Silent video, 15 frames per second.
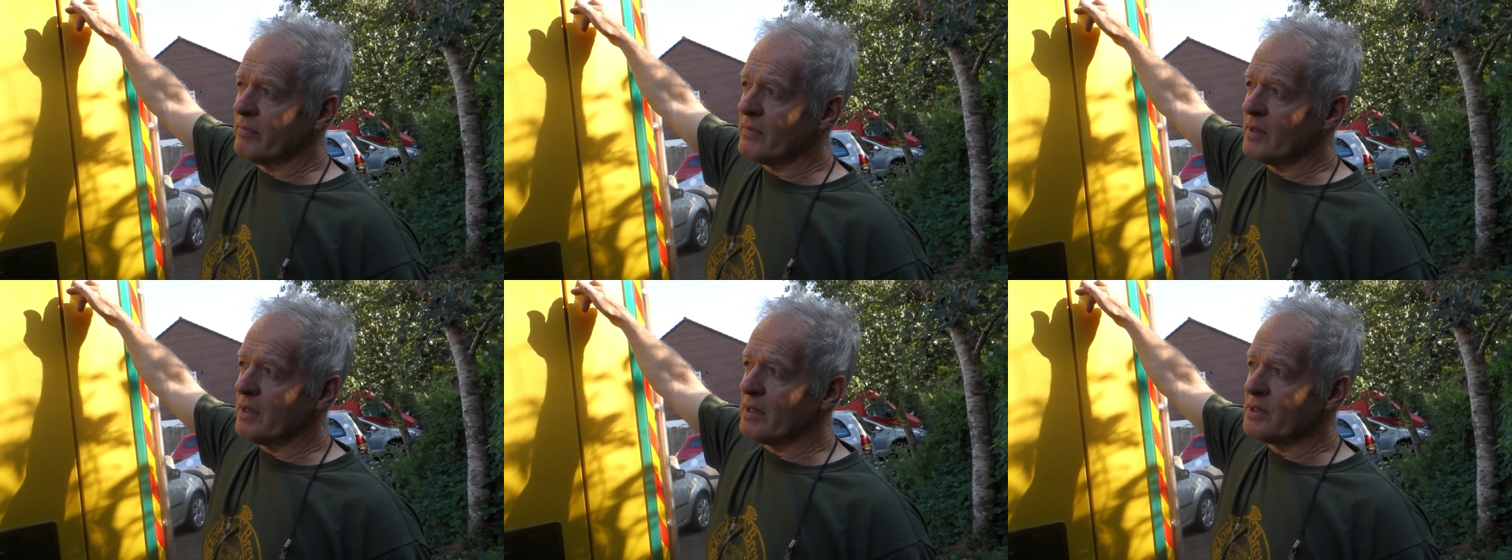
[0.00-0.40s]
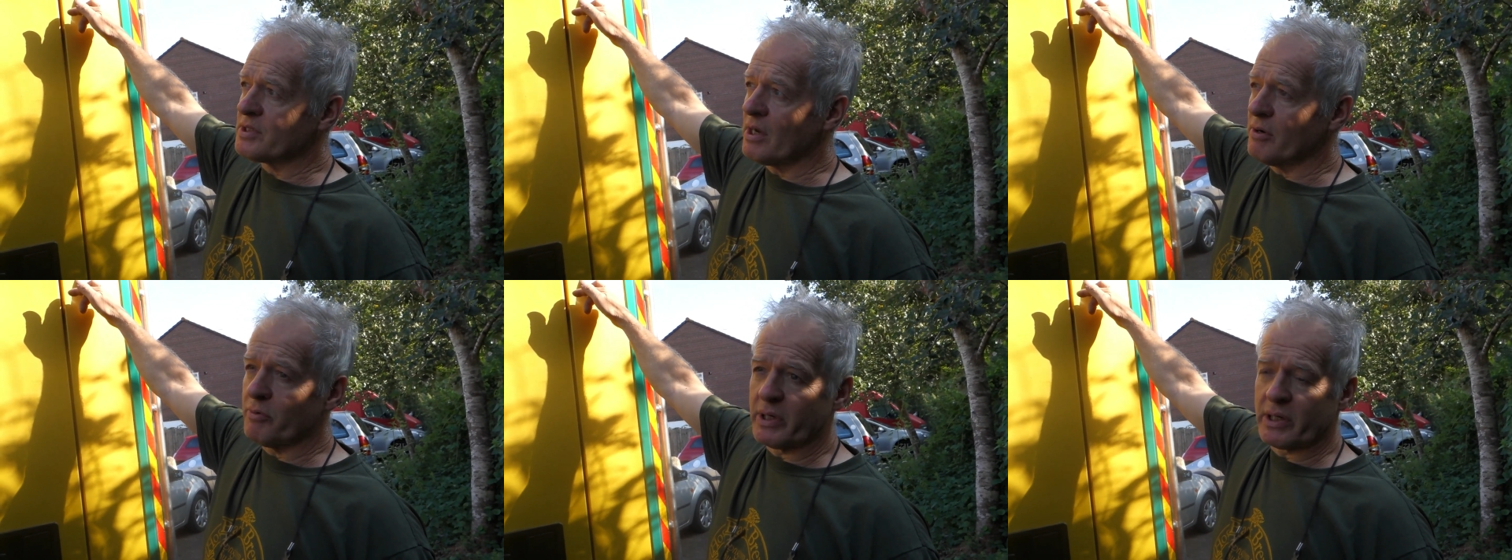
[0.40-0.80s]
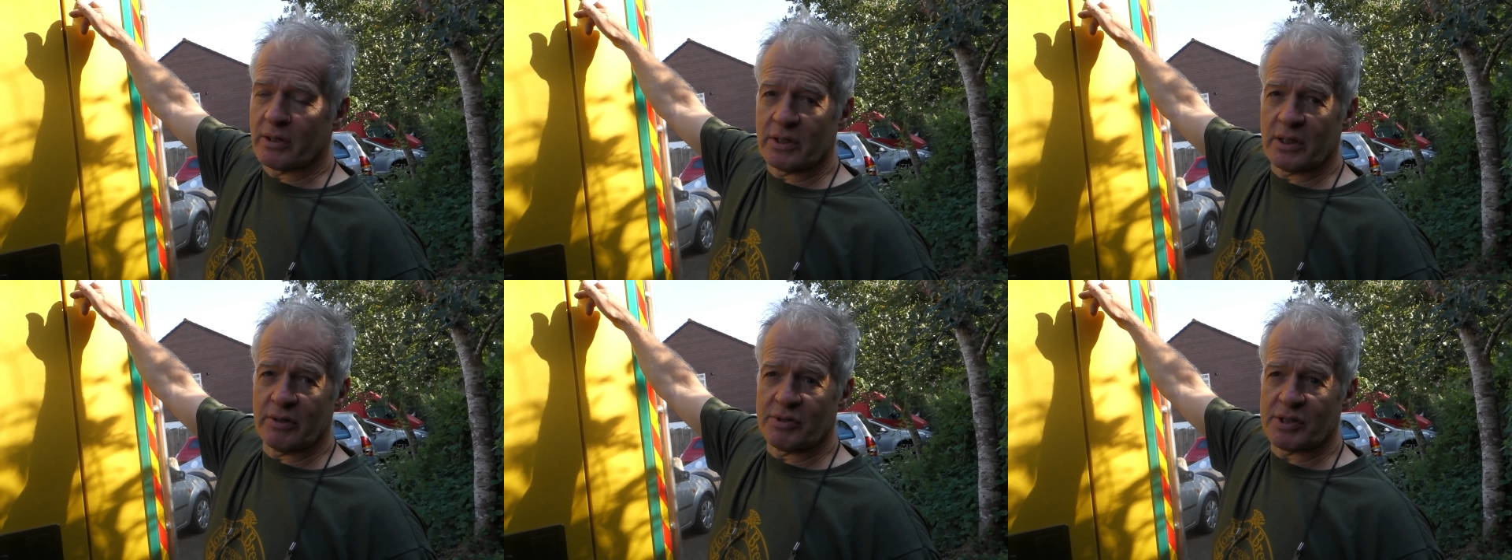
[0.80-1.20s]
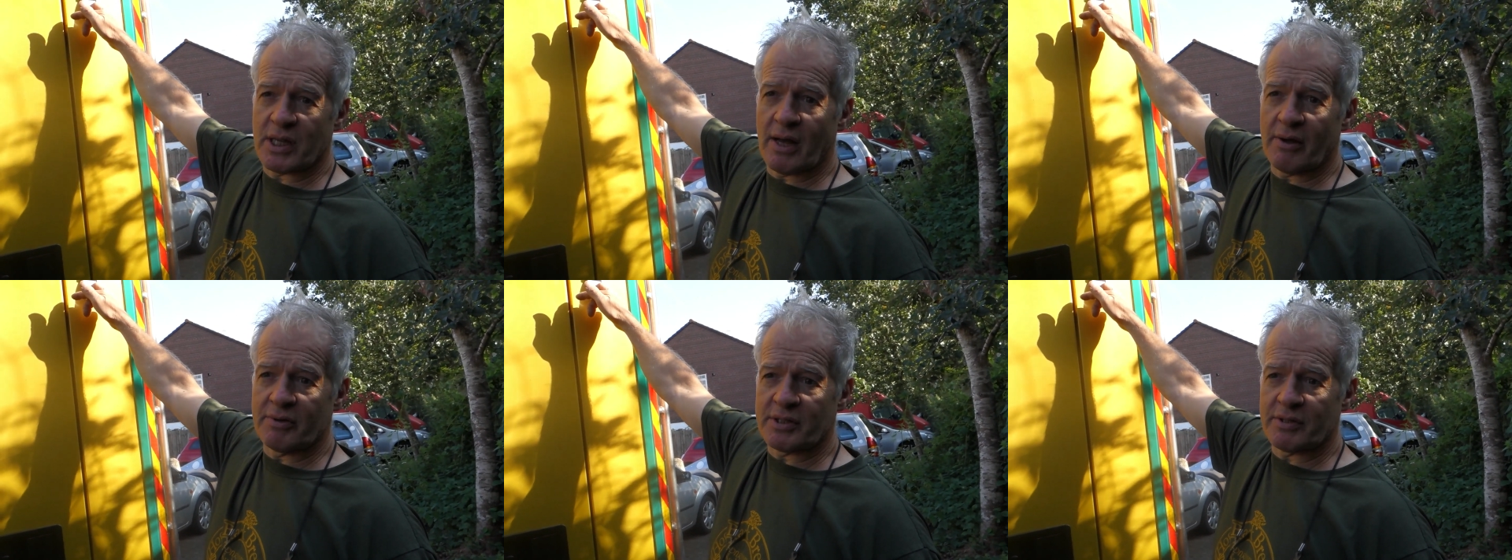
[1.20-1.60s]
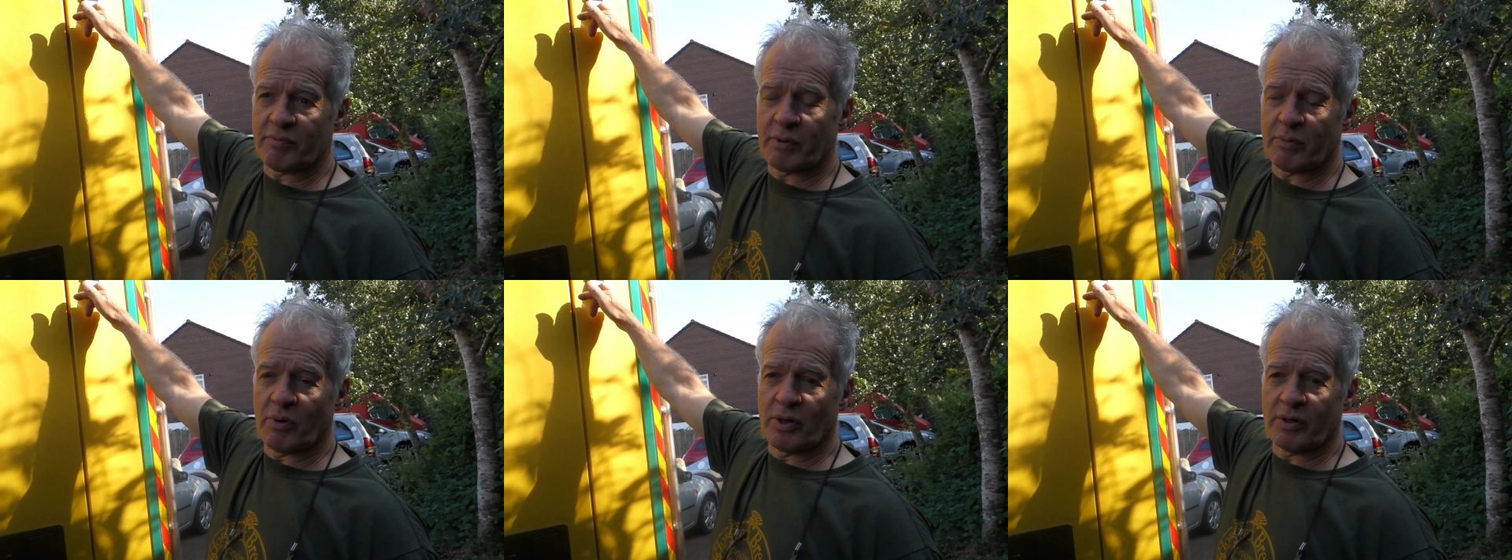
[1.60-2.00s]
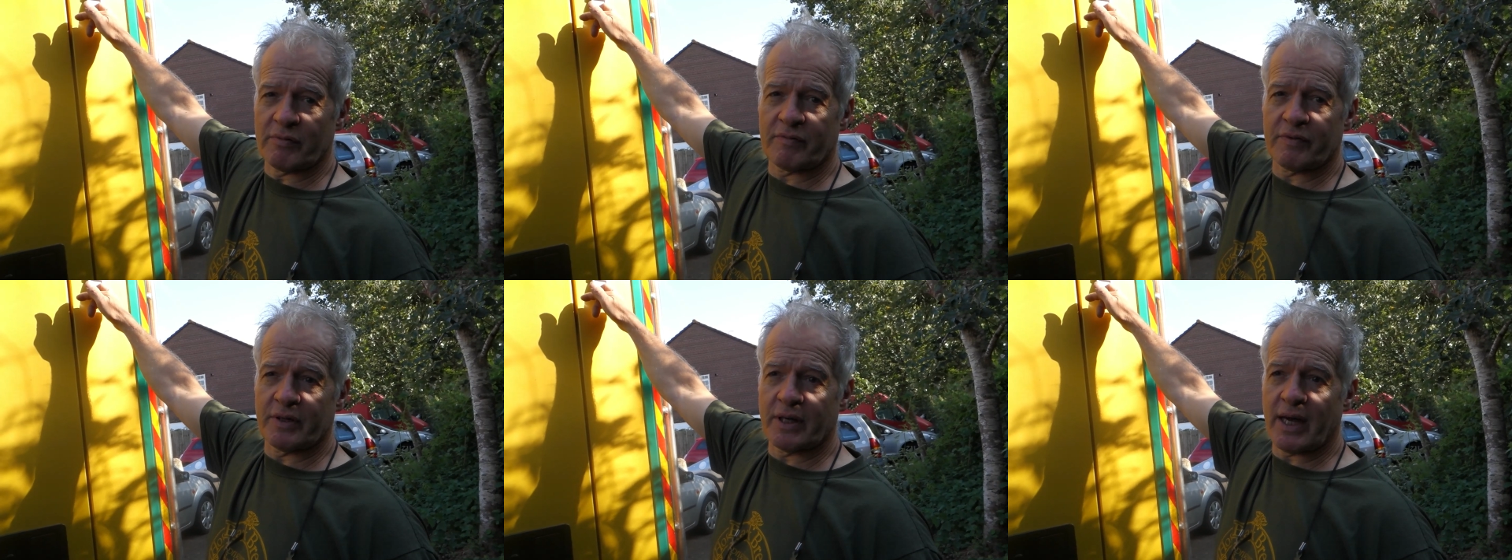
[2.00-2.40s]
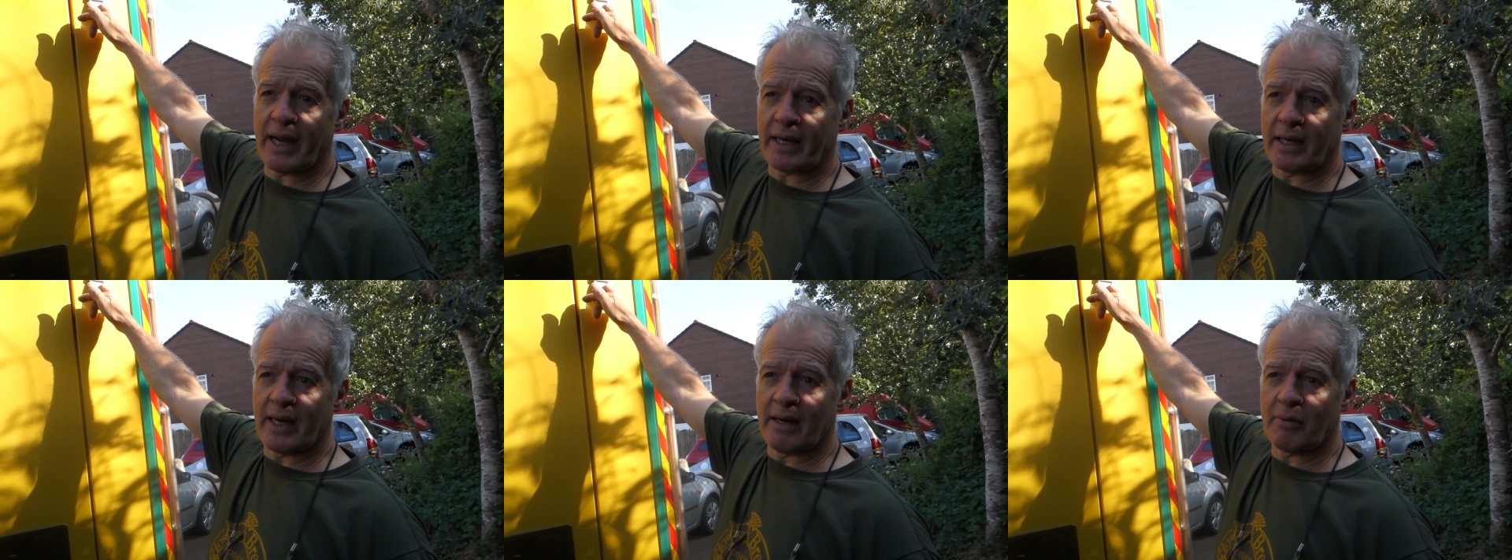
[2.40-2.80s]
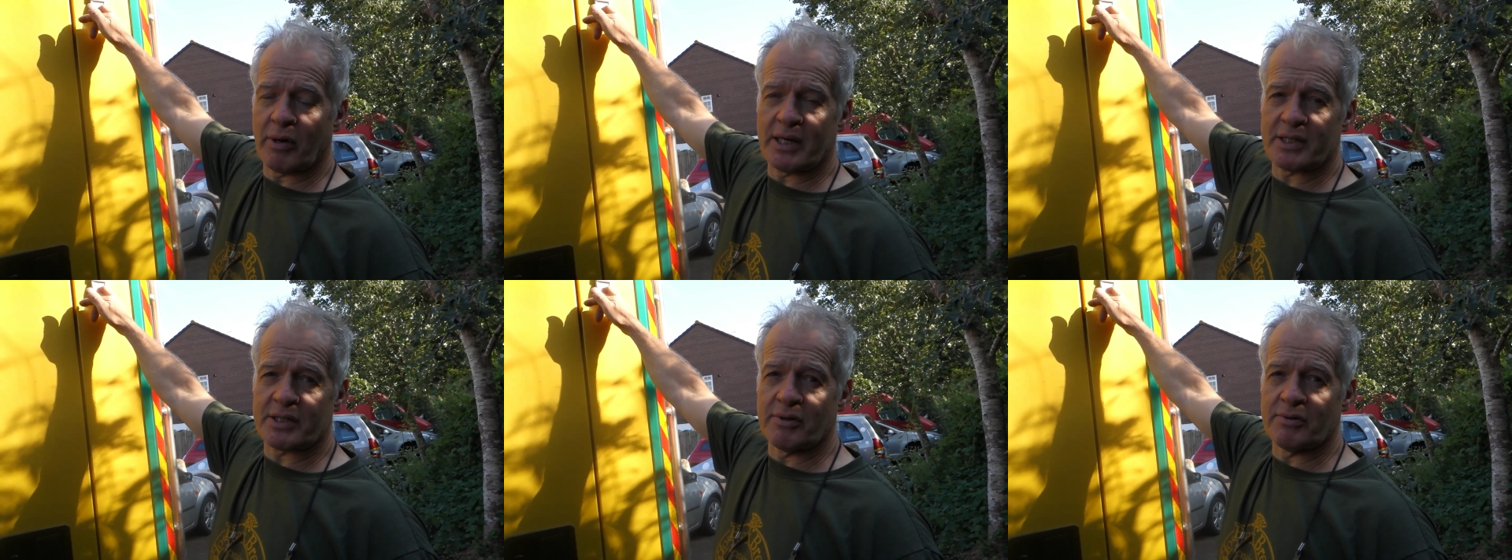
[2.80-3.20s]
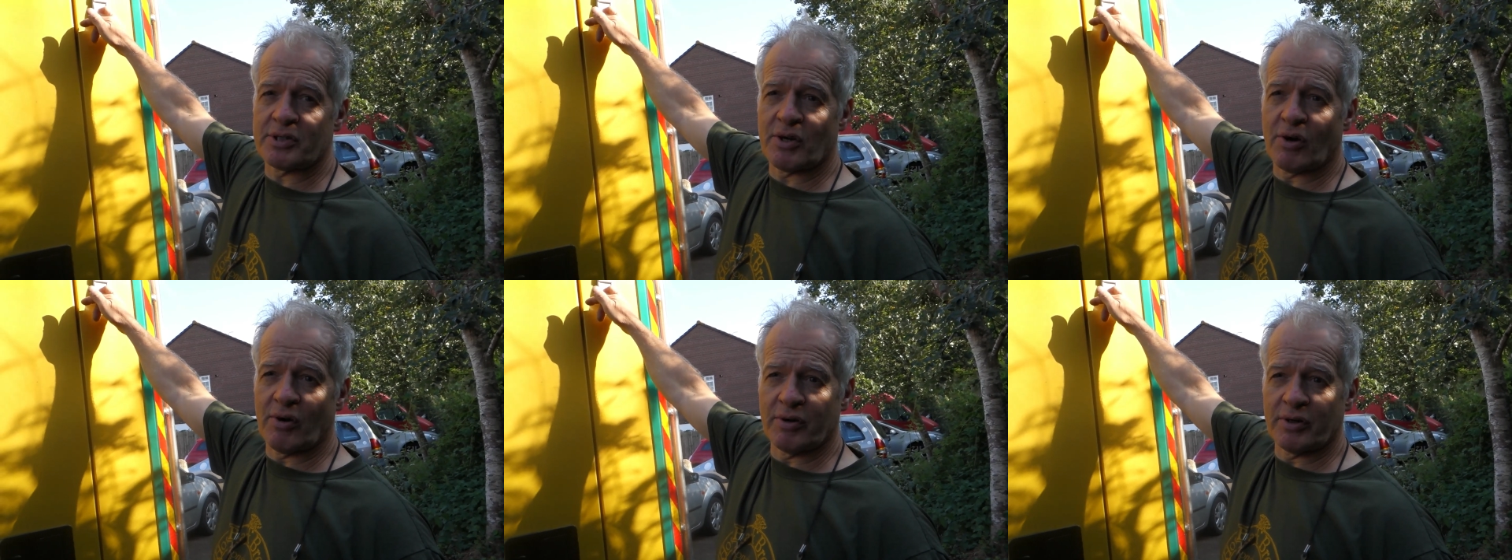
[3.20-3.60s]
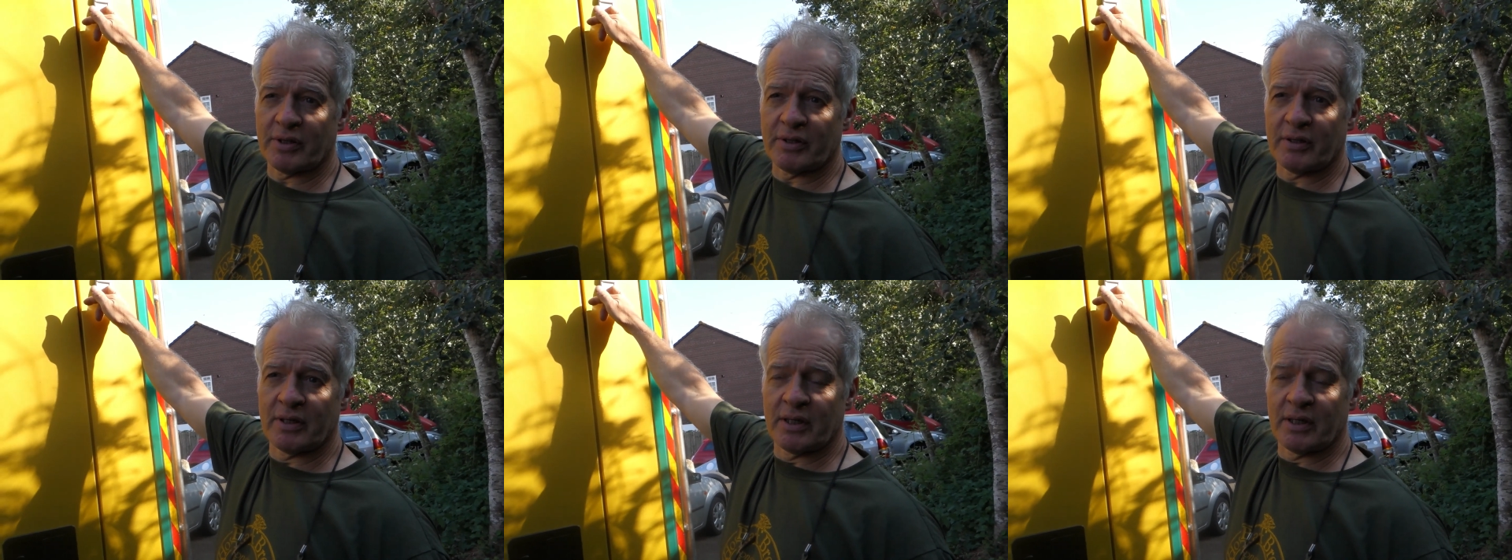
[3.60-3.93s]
So we can use those if we want for hanging our wetsuits on and